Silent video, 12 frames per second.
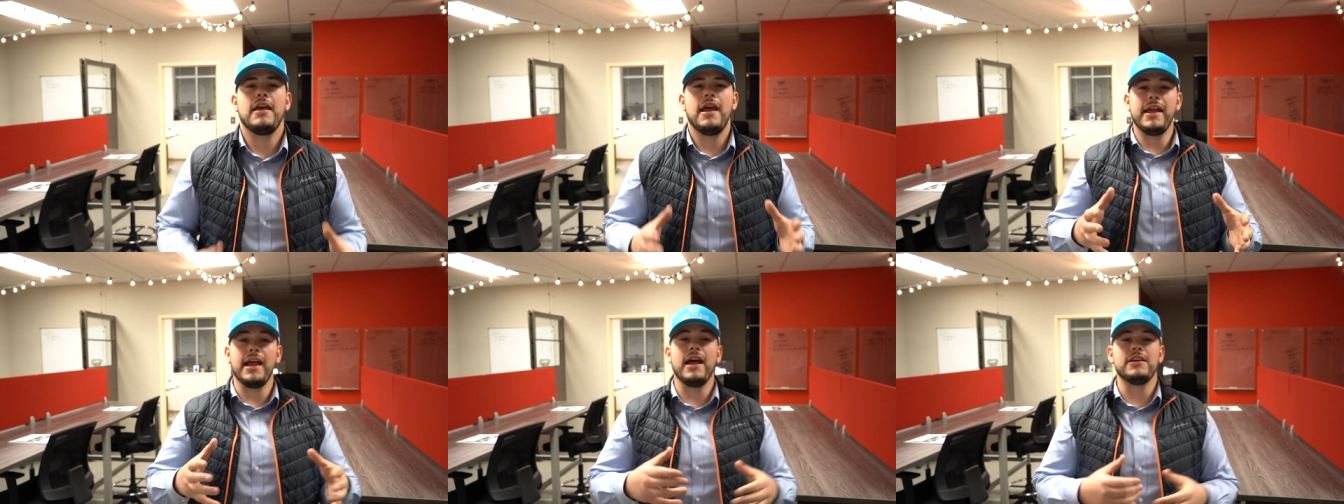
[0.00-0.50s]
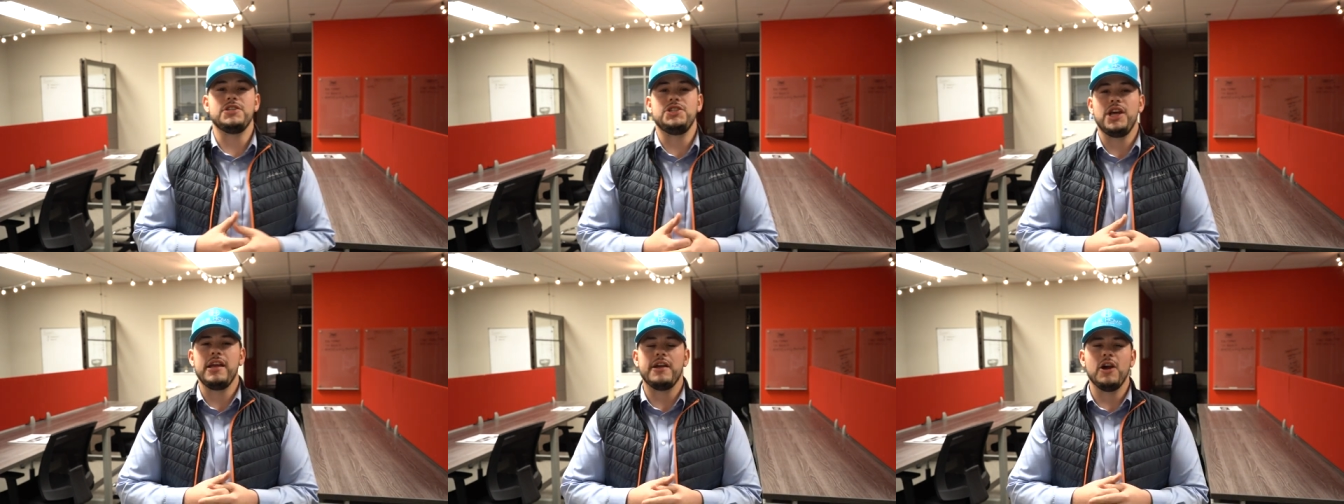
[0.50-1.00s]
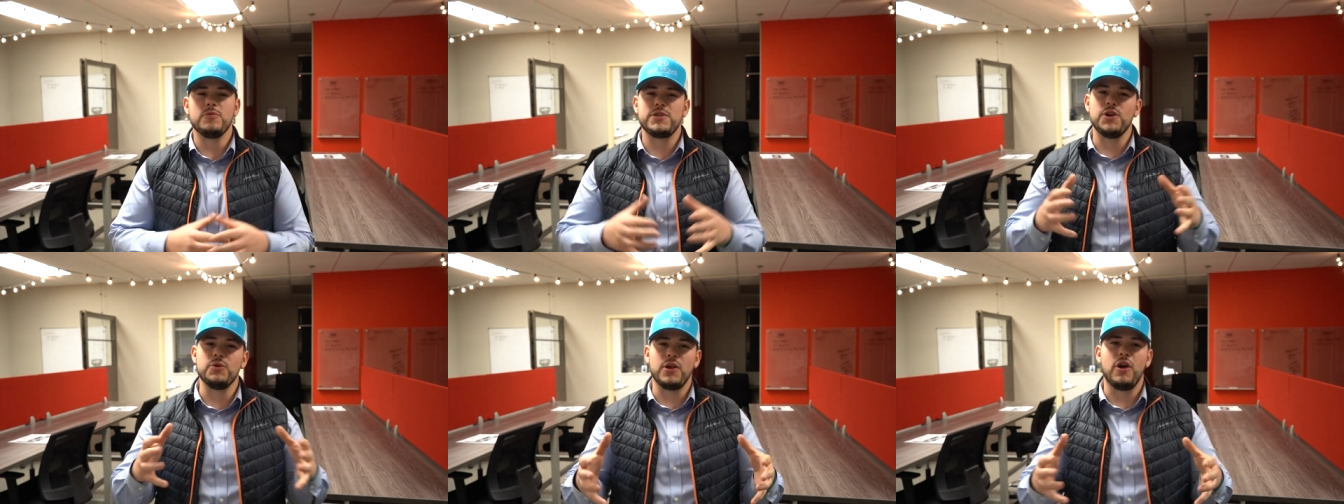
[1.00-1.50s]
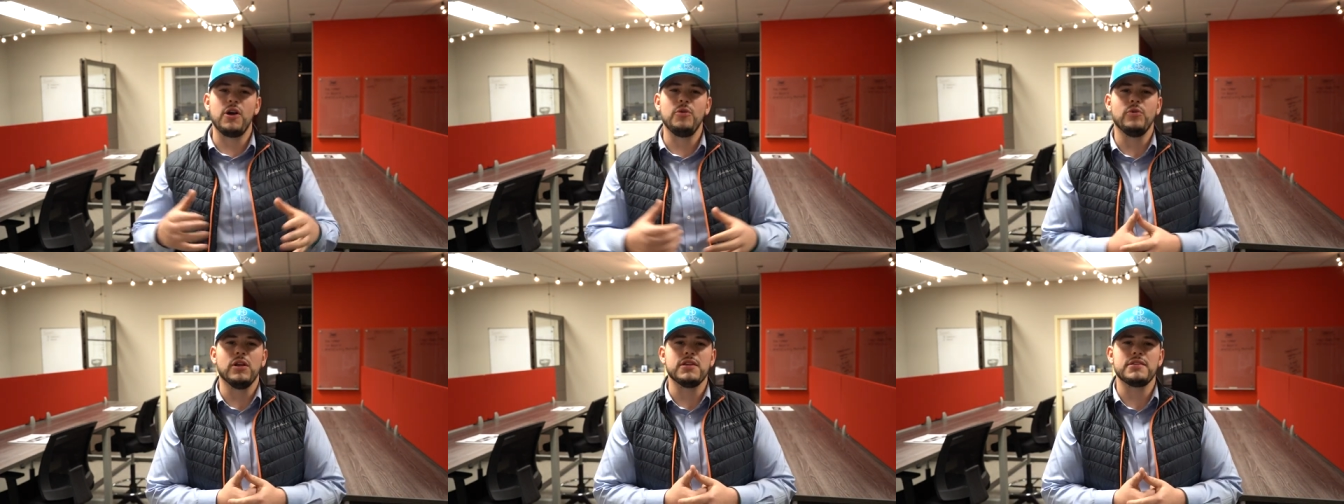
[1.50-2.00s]
Hey guys, Jay Combes here with Our
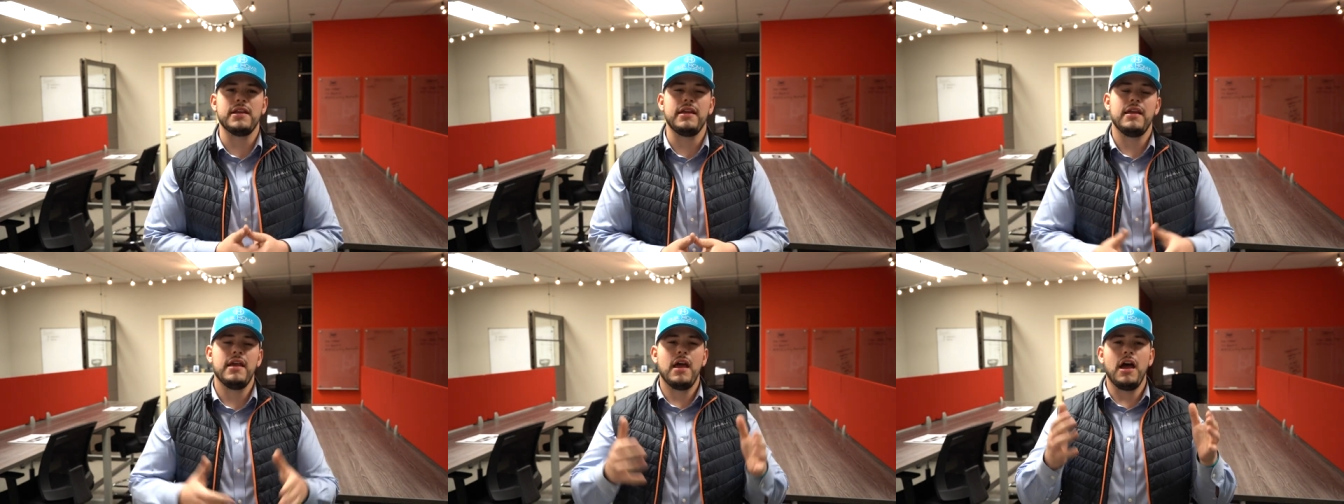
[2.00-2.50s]
Home Real Estate.